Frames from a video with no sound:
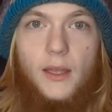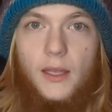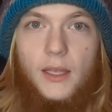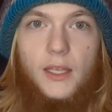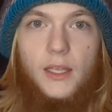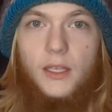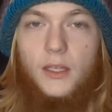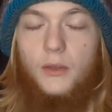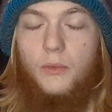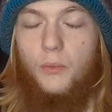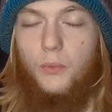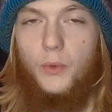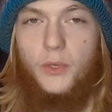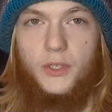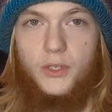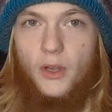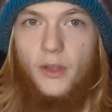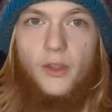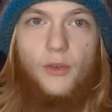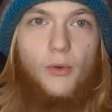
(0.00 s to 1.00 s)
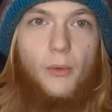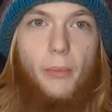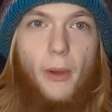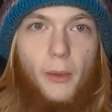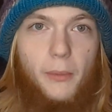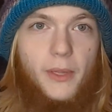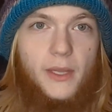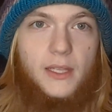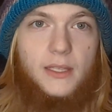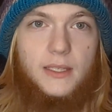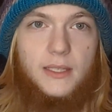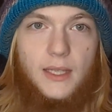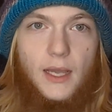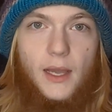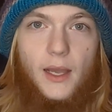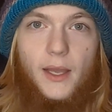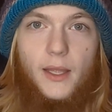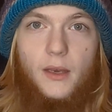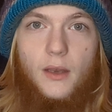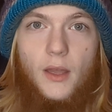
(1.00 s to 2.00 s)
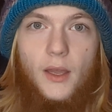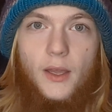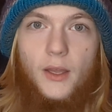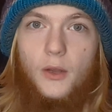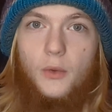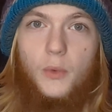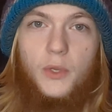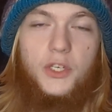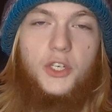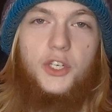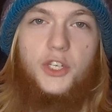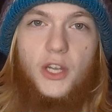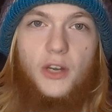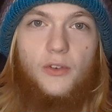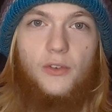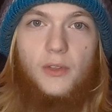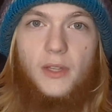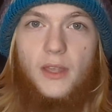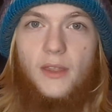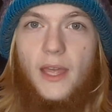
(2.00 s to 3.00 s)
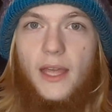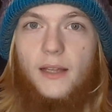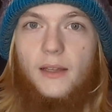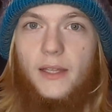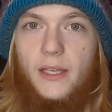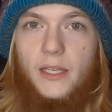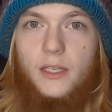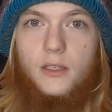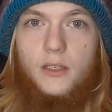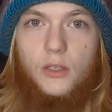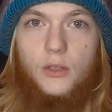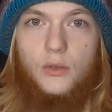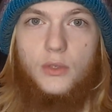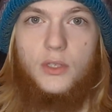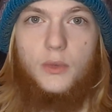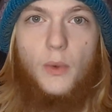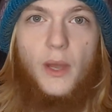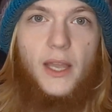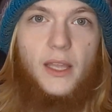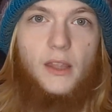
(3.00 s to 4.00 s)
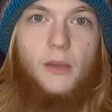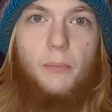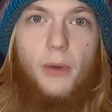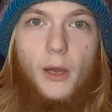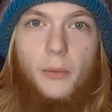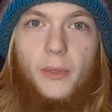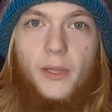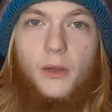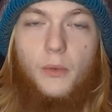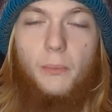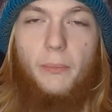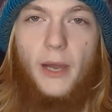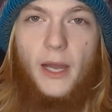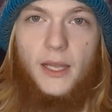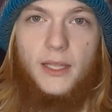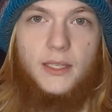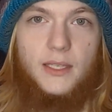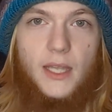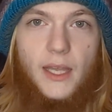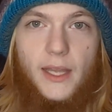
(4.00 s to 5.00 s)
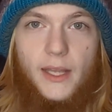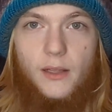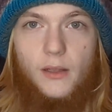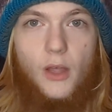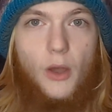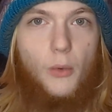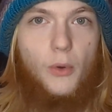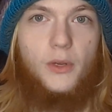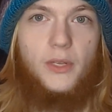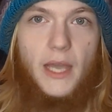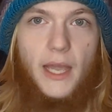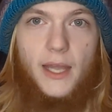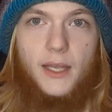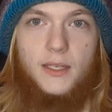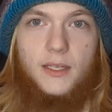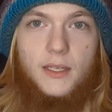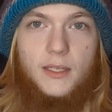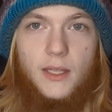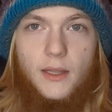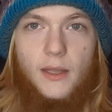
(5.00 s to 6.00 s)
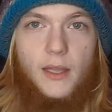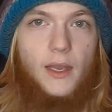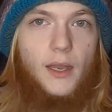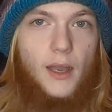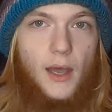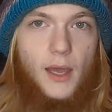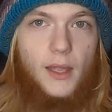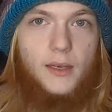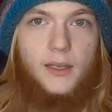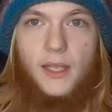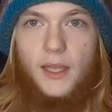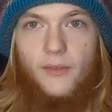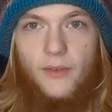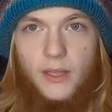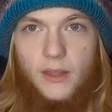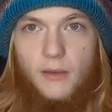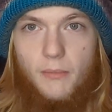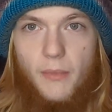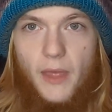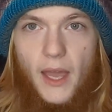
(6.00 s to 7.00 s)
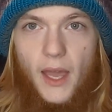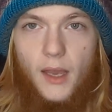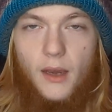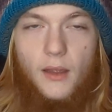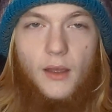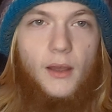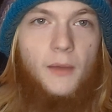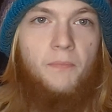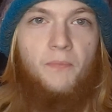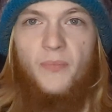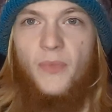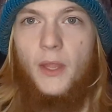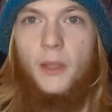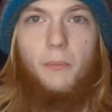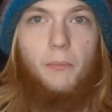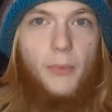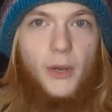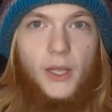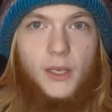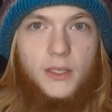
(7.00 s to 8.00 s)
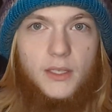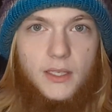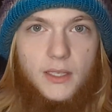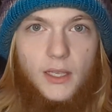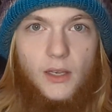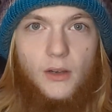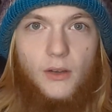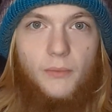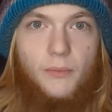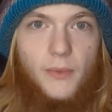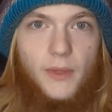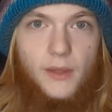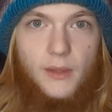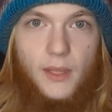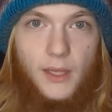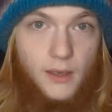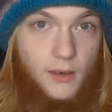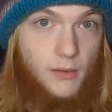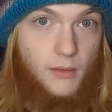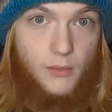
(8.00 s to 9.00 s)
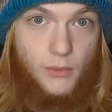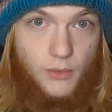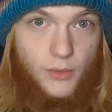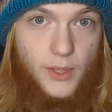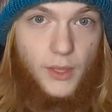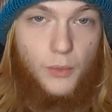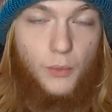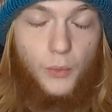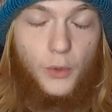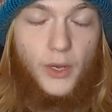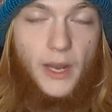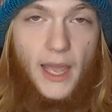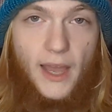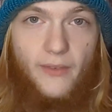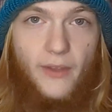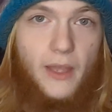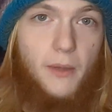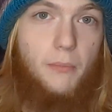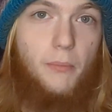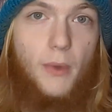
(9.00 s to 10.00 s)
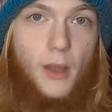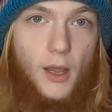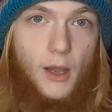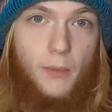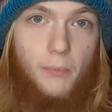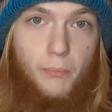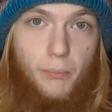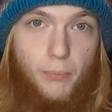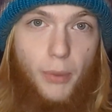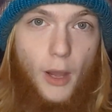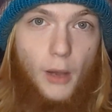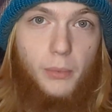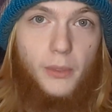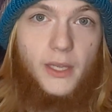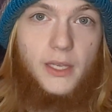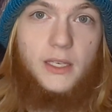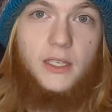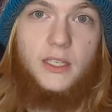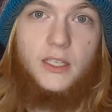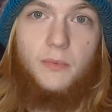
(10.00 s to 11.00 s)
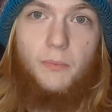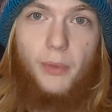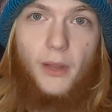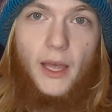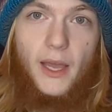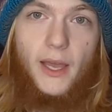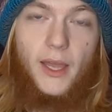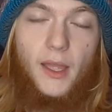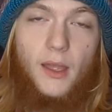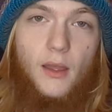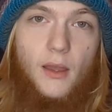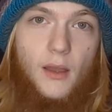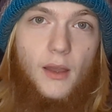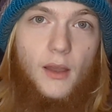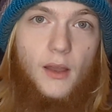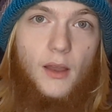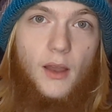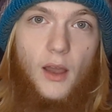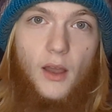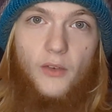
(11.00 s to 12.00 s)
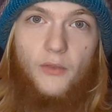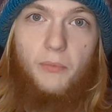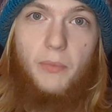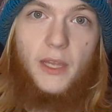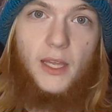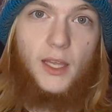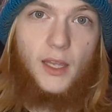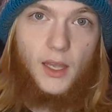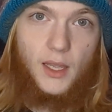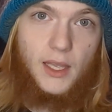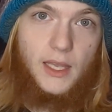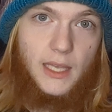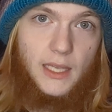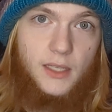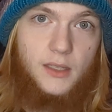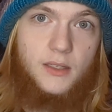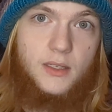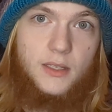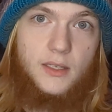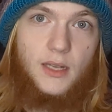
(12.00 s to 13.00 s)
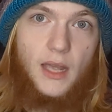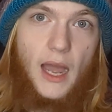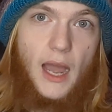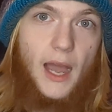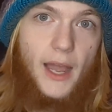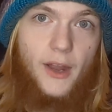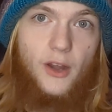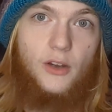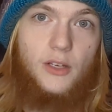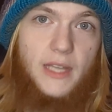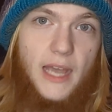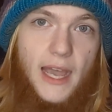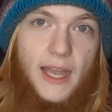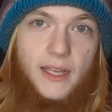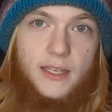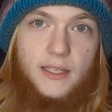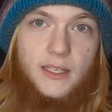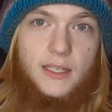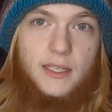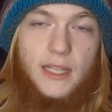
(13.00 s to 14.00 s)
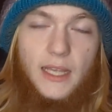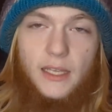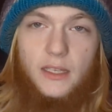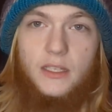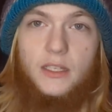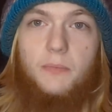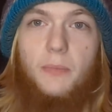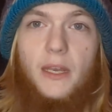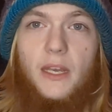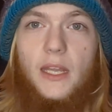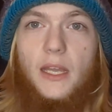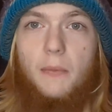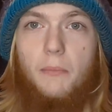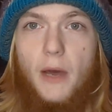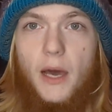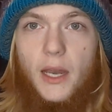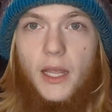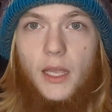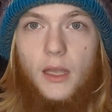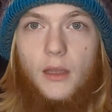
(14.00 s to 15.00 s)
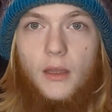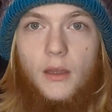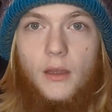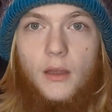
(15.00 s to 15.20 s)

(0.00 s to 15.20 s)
He was on the Republican side, which generally they lead to swaying the public by saying lower taxes and then not giving them that. But still, that would have a public display of being against higher taxes and spending money.